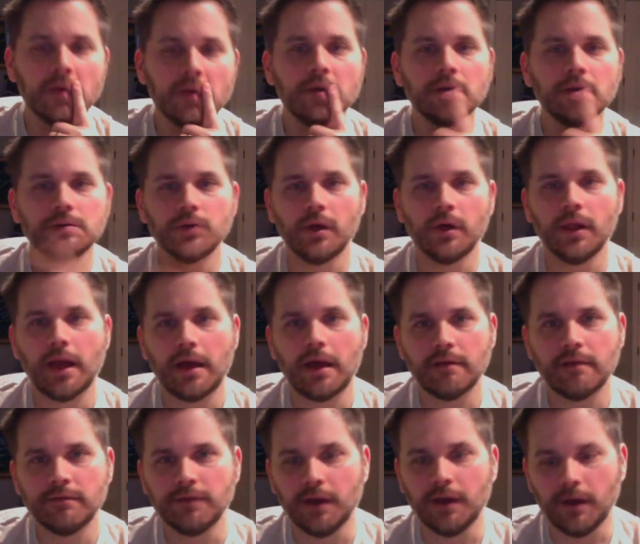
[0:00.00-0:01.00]
So I'll
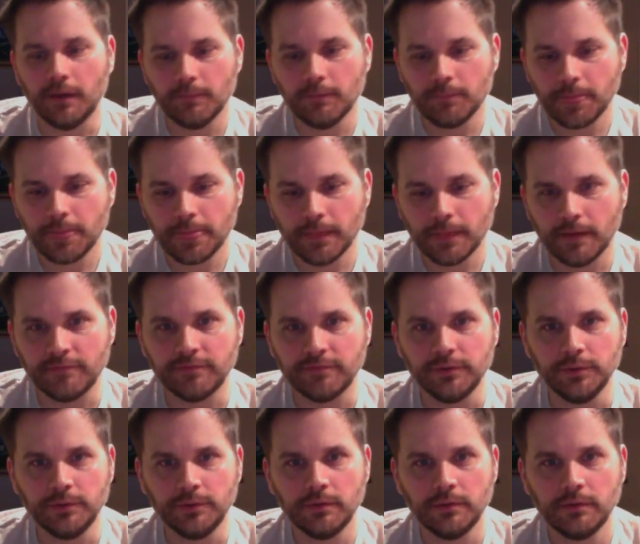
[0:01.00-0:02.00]
have uh, a
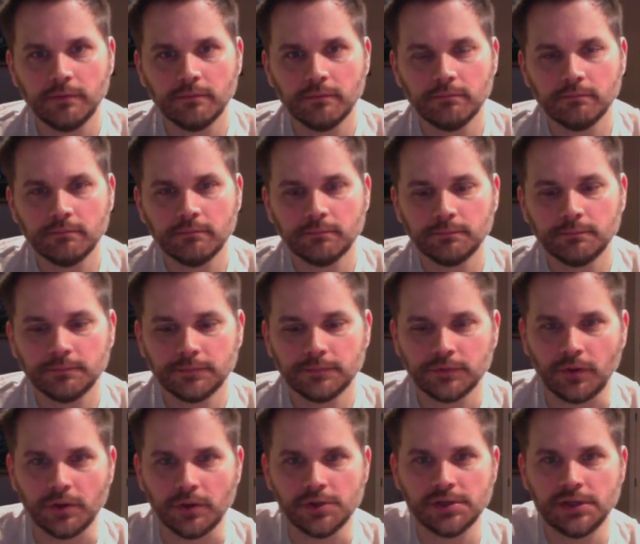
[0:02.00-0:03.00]
fruit.
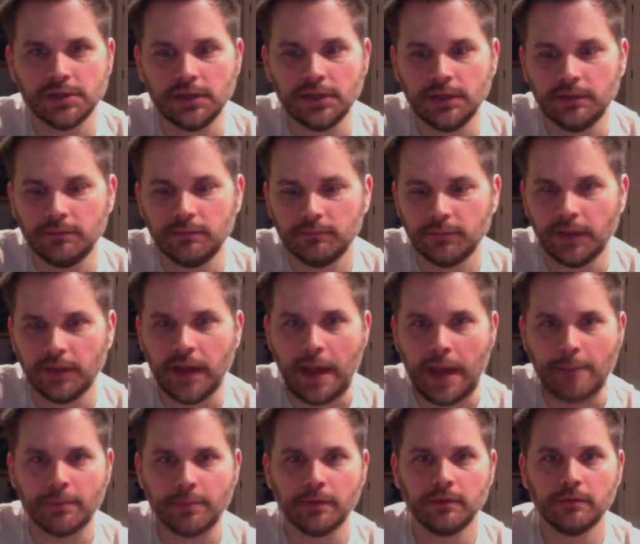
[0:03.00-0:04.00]
So I'll usually eat an
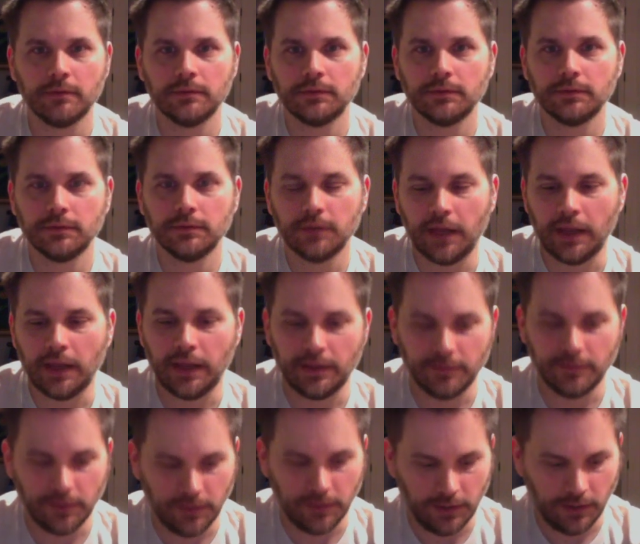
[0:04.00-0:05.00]
apple. I
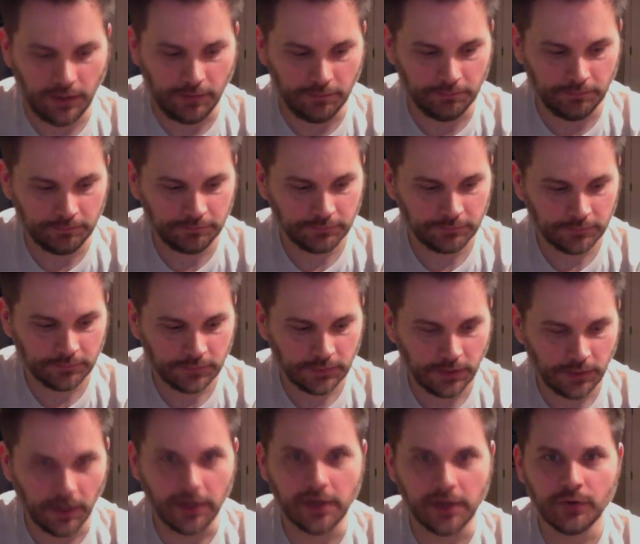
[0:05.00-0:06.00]
like the um,
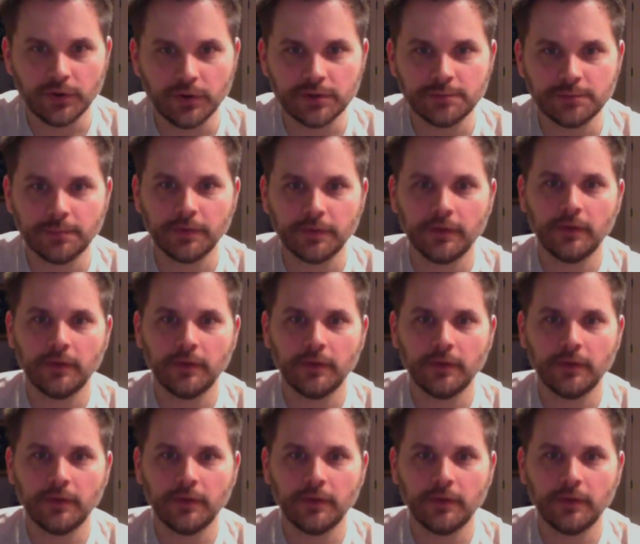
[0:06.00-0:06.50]
honey crisp,